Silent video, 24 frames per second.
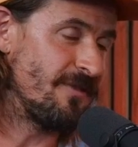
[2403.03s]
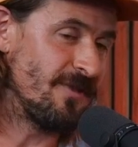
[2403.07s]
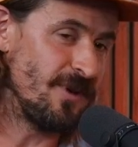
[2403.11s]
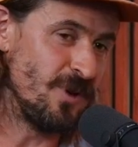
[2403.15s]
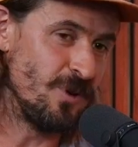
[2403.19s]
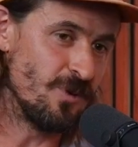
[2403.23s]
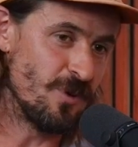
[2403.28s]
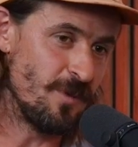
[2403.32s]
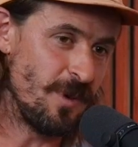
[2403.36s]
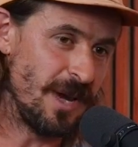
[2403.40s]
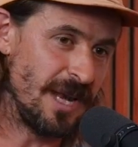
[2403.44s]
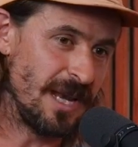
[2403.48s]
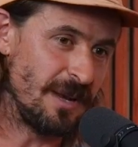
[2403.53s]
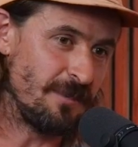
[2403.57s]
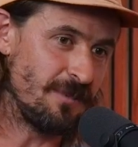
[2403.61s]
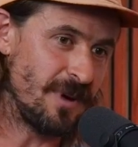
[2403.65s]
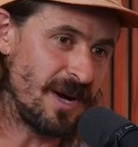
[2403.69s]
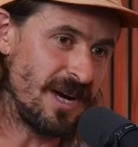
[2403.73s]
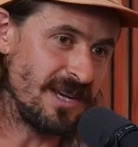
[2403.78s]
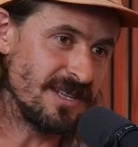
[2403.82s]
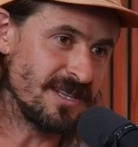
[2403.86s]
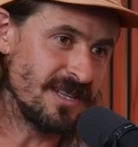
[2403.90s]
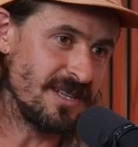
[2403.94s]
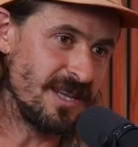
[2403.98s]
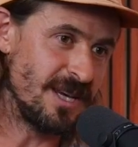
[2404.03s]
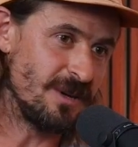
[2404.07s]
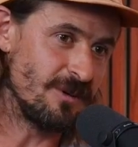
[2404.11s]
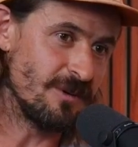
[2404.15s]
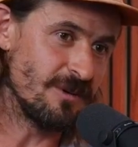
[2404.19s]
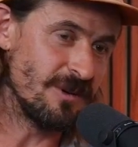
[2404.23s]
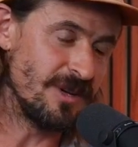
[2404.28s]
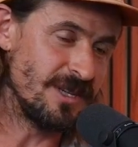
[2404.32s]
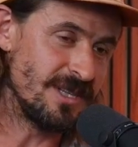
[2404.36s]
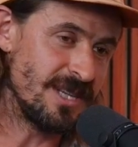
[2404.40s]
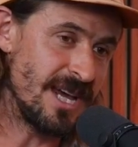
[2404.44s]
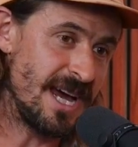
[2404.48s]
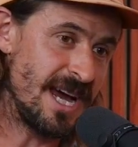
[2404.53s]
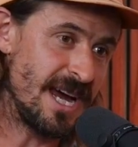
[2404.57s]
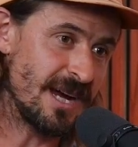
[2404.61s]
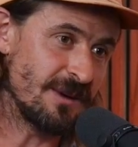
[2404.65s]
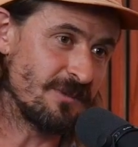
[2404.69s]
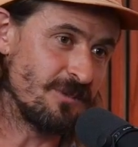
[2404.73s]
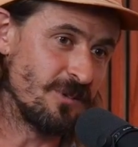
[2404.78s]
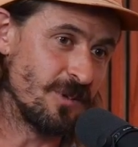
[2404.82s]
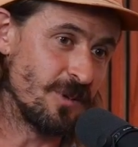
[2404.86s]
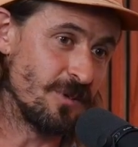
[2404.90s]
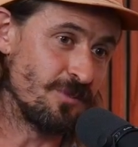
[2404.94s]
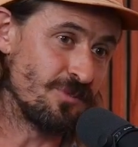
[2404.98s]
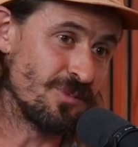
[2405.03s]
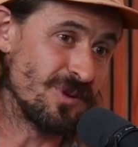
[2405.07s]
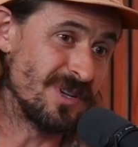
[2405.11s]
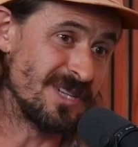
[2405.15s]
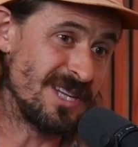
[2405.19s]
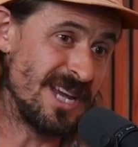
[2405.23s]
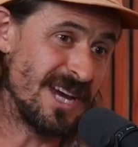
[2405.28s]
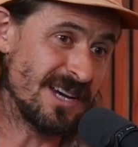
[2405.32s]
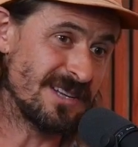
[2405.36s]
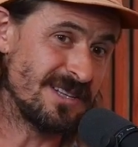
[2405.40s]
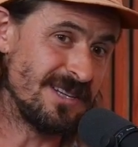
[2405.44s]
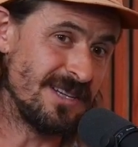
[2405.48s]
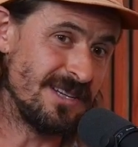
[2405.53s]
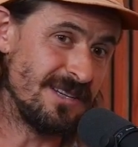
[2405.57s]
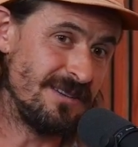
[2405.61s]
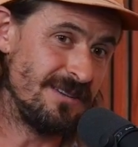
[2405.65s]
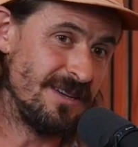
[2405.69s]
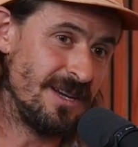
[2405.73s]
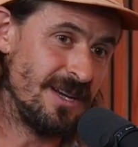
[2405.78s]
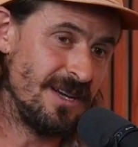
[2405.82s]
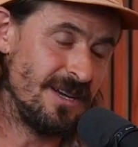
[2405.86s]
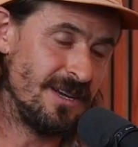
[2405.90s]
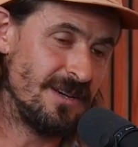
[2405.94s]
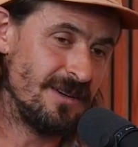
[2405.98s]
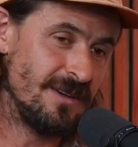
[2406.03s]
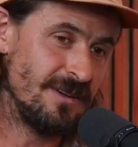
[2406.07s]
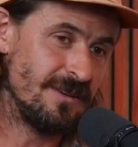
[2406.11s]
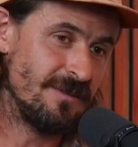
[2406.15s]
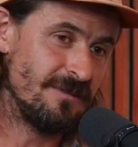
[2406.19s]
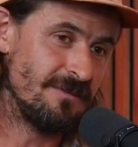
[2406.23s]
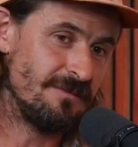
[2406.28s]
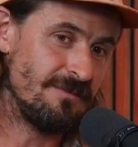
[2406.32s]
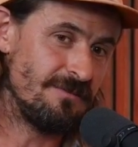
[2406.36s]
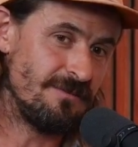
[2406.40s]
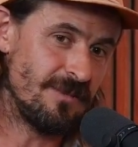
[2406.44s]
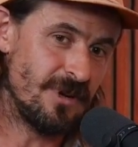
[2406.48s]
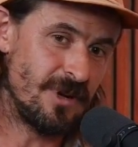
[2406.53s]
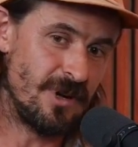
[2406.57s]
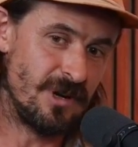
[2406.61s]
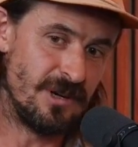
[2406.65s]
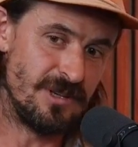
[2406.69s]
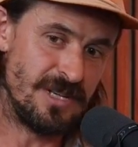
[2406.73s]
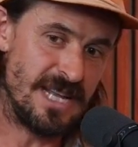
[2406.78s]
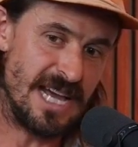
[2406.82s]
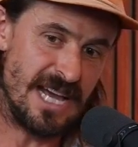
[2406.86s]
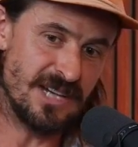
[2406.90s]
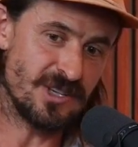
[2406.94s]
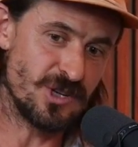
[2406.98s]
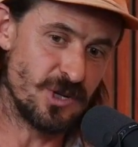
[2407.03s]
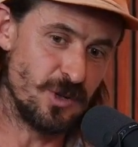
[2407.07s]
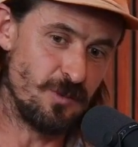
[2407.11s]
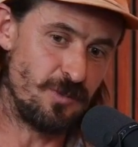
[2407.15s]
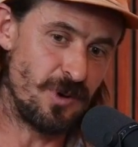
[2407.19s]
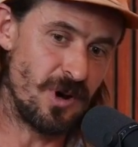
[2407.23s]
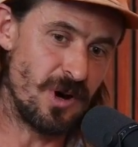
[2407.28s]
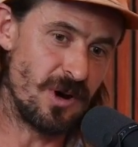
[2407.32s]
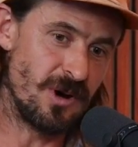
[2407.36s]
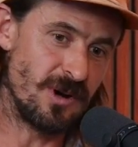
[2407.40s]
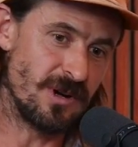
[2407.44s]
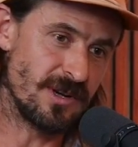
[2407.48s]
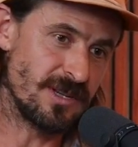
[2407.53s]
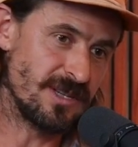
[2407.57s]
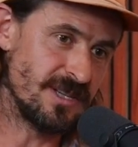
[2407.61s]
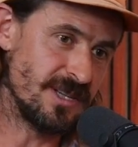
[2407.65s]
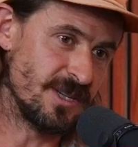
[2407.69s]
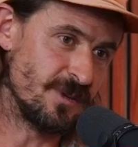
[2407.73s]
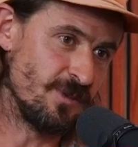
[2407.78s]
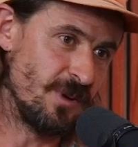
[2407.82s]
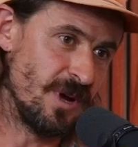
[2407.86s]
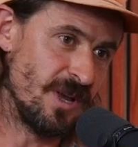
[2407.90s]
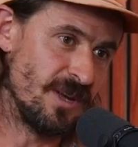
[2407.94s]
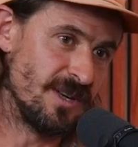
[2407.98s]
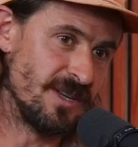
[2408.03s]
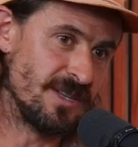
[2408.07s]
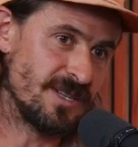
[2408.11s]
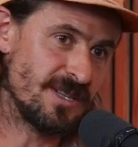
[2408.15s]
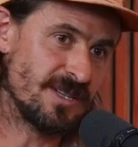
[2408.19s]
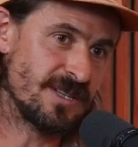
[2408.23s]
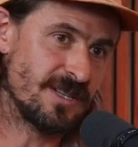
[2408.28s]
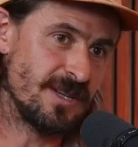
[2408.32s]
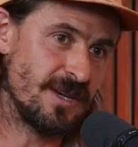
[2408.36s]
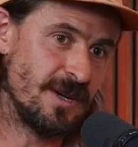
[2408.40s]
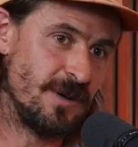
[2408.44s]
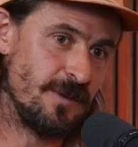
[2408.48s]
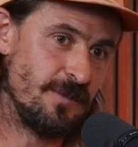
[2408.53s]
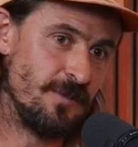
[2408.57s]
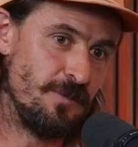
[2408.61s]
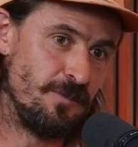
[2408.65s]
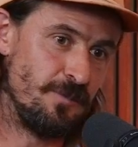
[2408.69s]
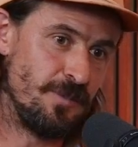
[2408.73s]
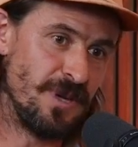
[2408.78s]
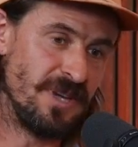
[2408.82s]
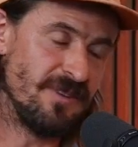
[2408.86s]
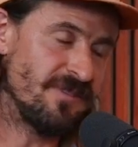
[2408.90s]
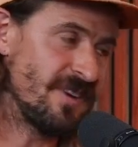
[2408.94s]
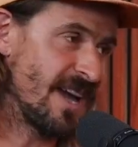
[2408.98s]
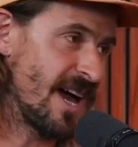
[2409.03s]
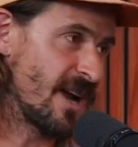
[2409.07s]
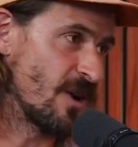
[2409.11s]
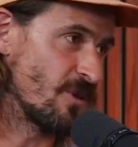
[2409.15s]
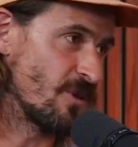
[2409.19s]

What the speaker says: The few remaining bison that were intact were protected on national parks, as well as some beef